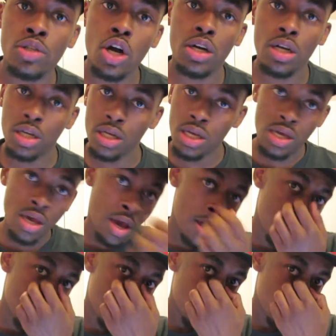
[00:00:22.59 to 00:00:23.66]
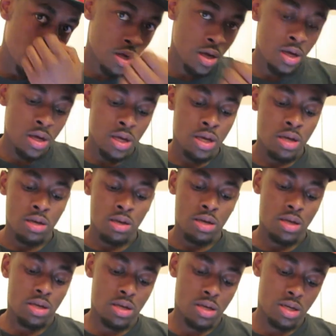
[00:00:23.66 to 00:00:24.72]
Talk a Good Game.
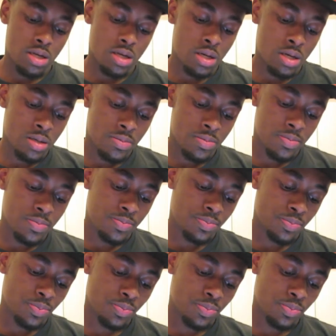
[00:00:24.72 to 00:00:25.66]
I